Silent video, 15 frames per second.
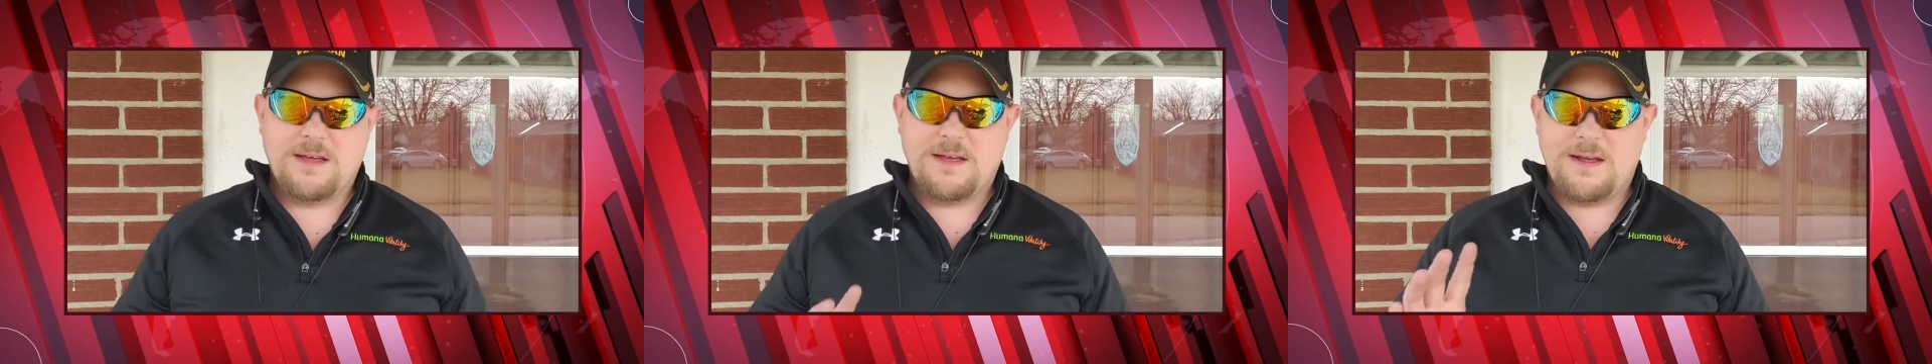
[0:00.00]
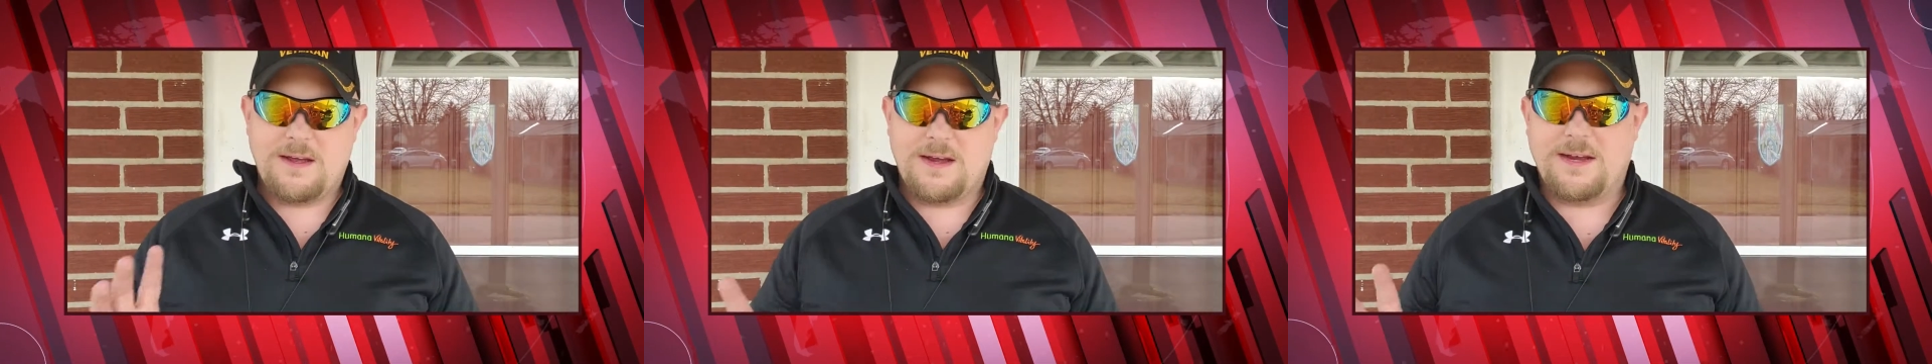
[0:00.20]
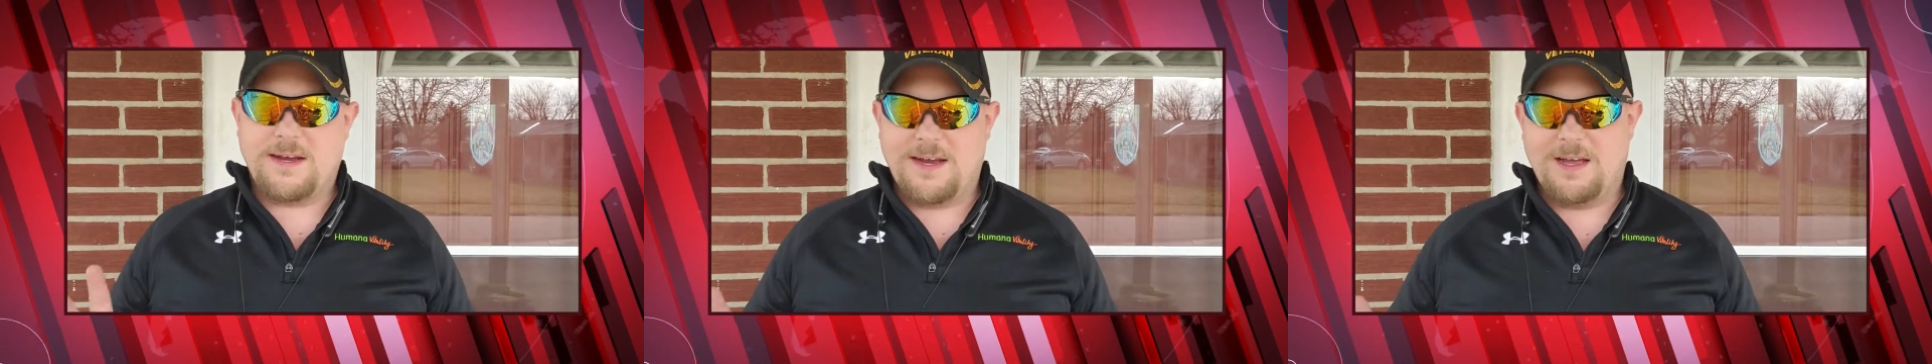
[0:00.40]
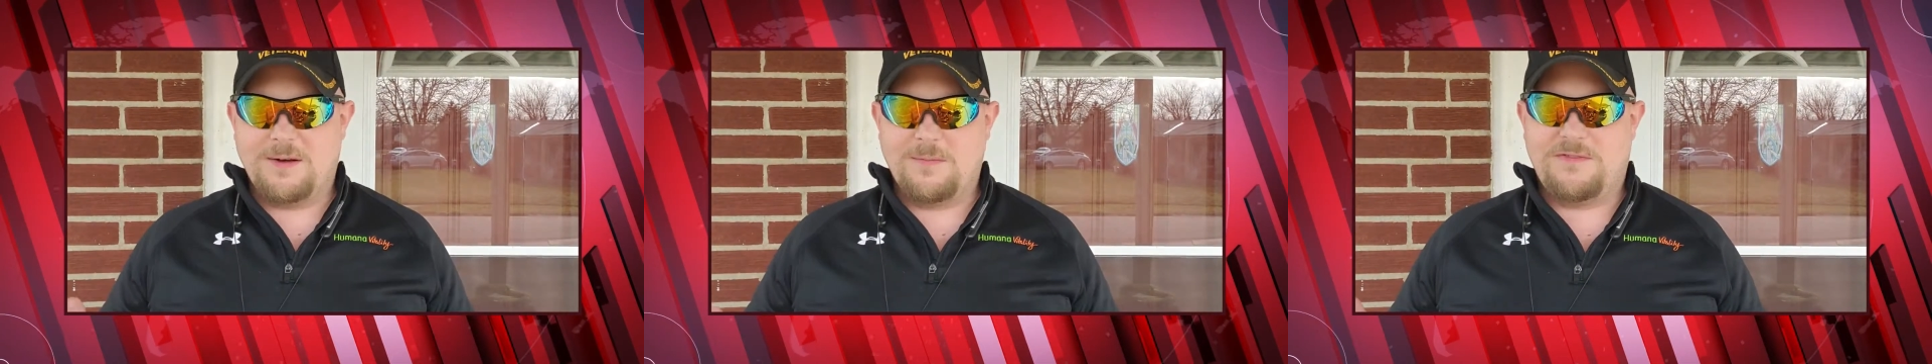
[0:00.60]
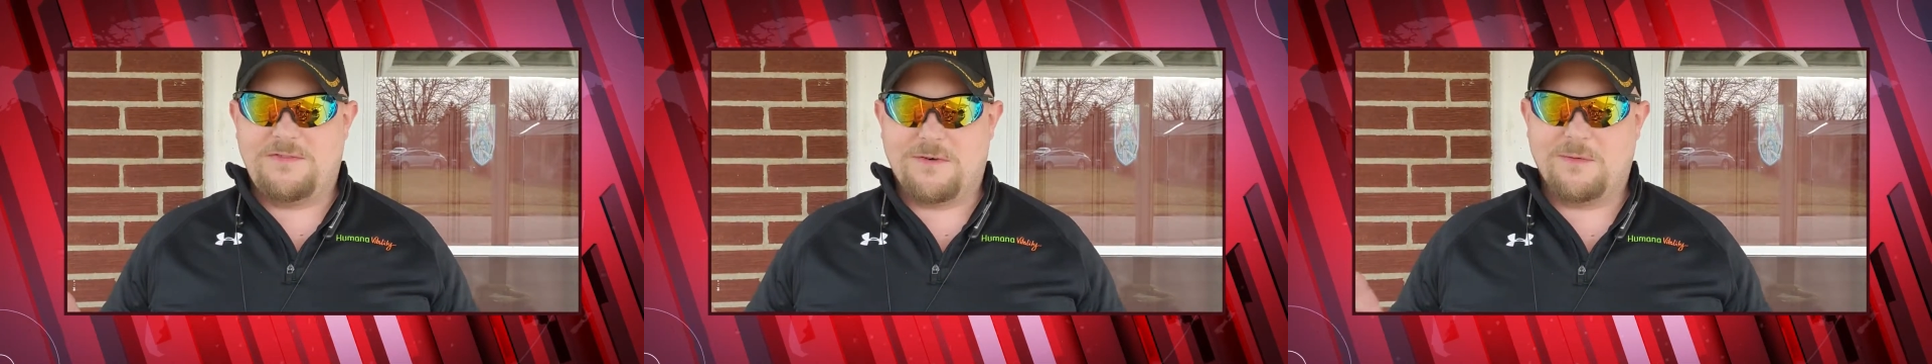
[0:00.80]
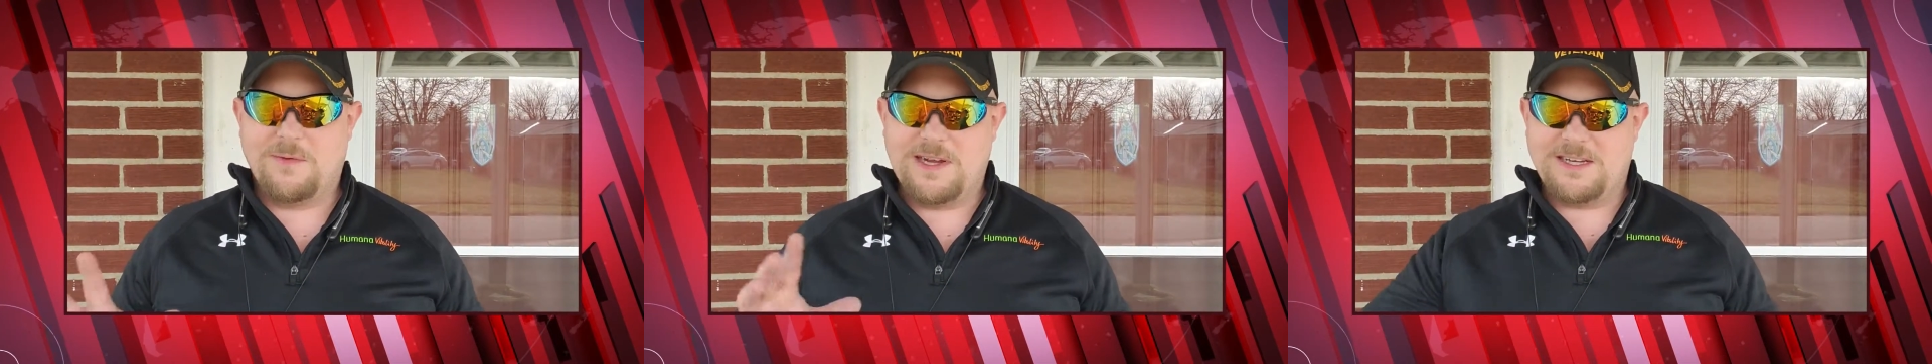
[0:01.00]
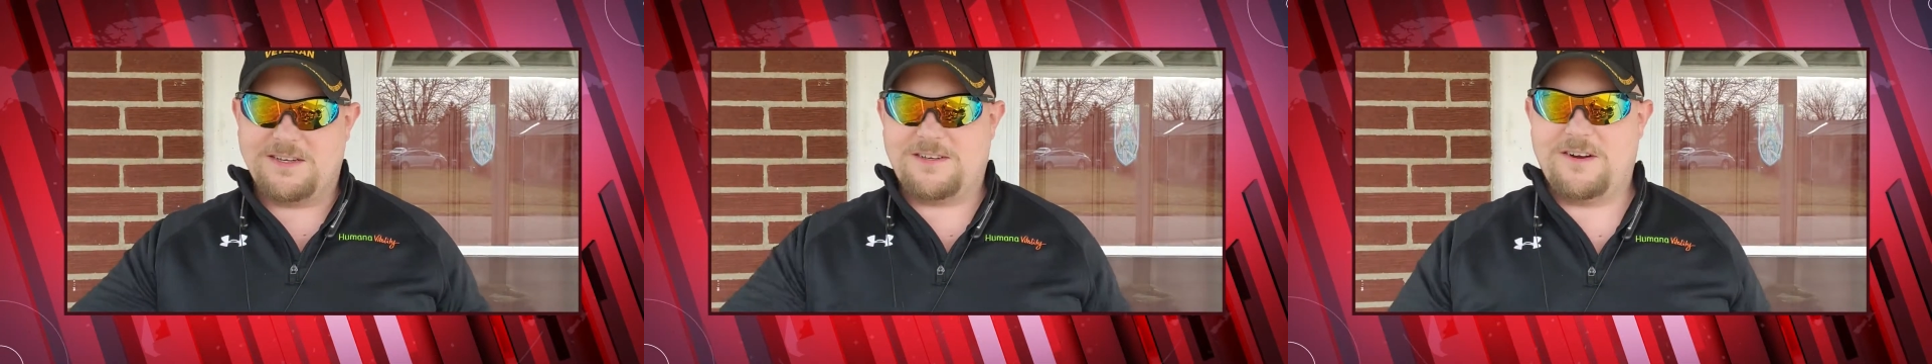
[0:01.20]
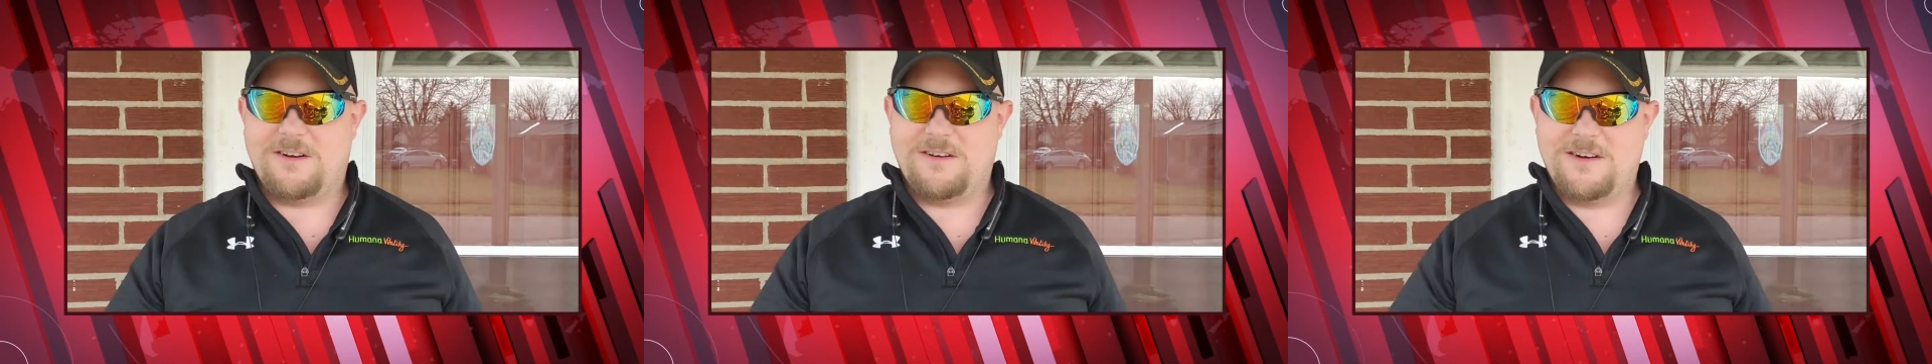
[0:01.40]
Alright, now before we get
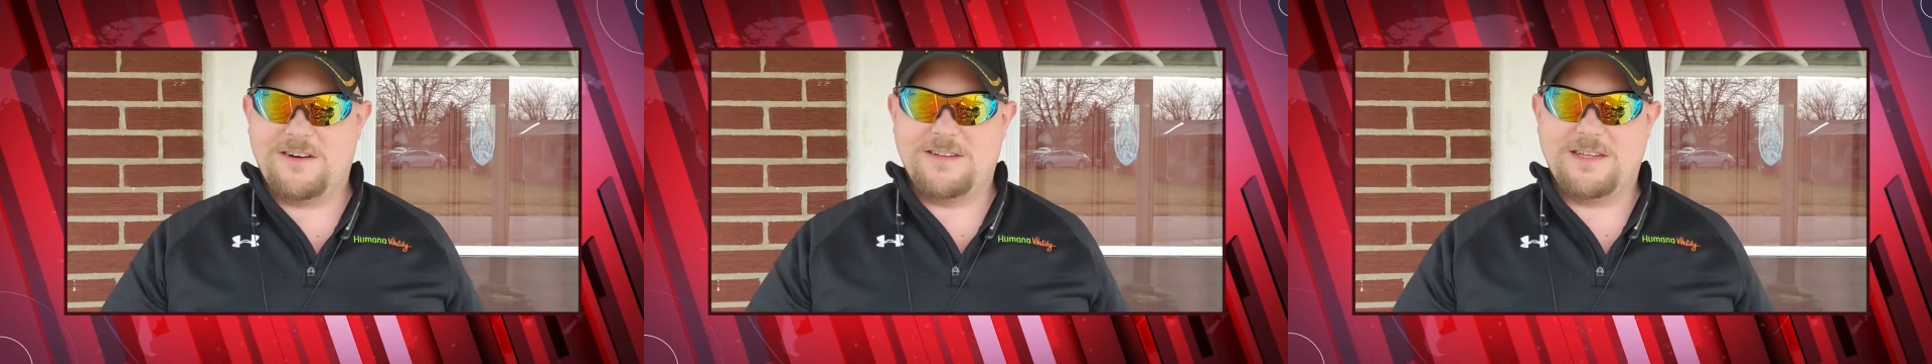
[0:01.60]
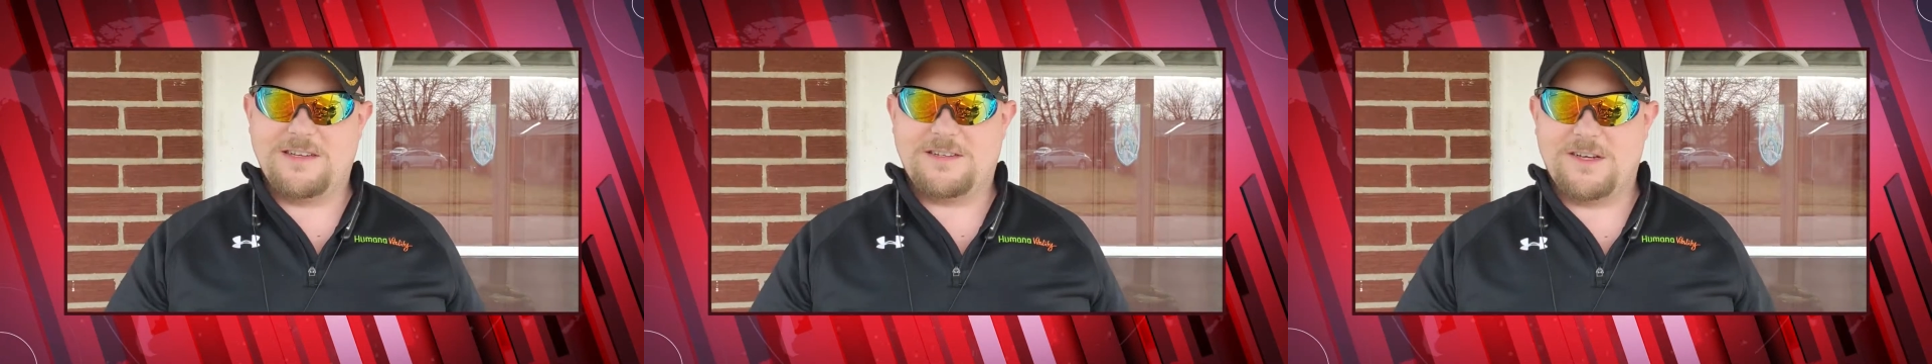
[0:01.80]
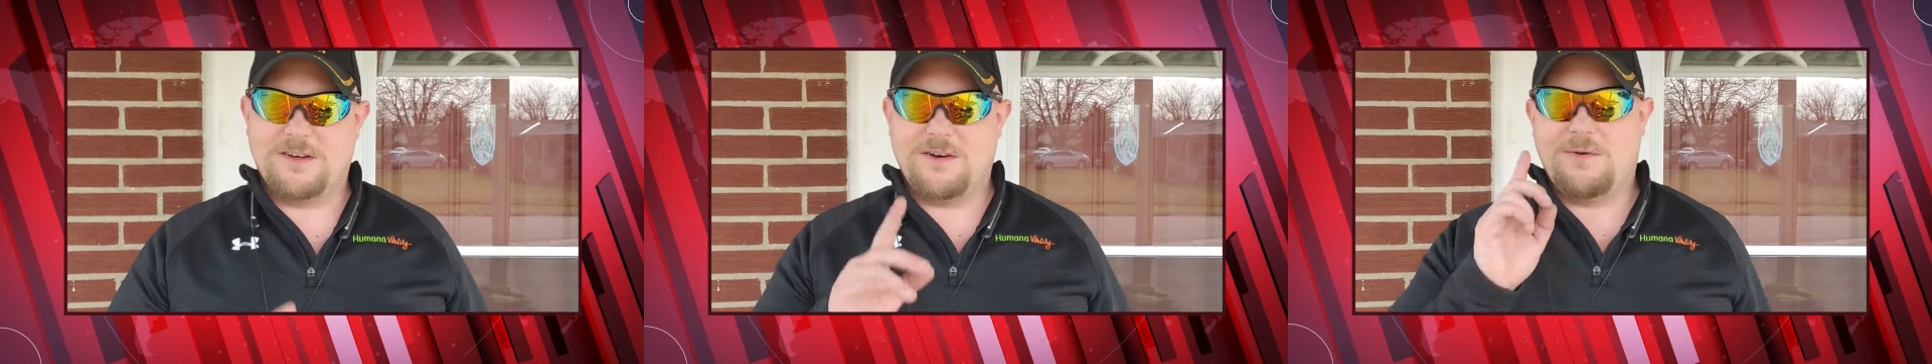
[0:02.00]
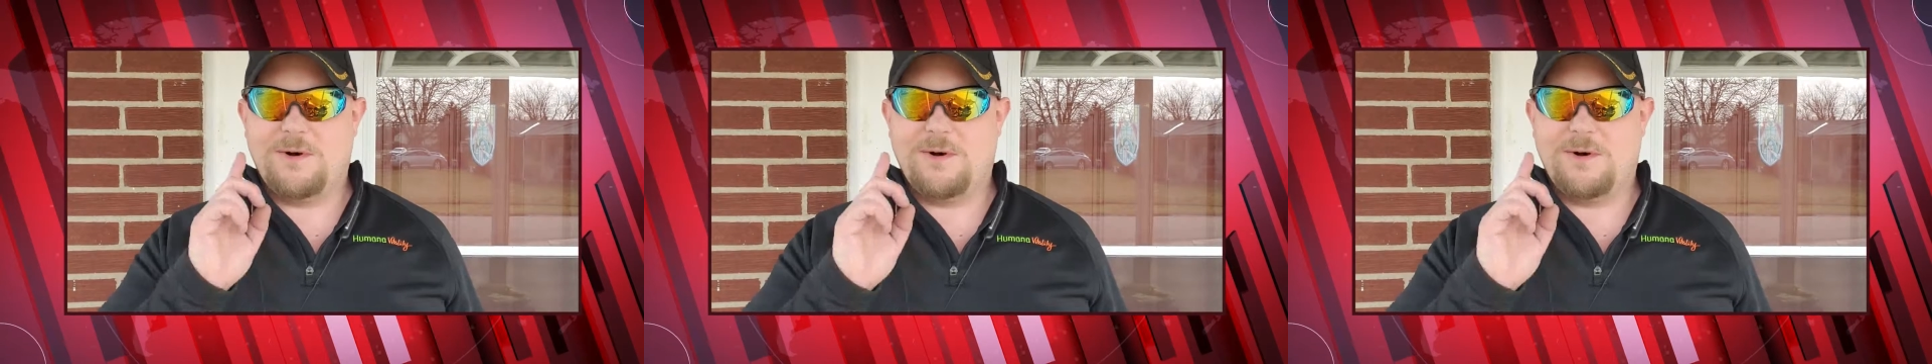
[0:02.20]
started on this though,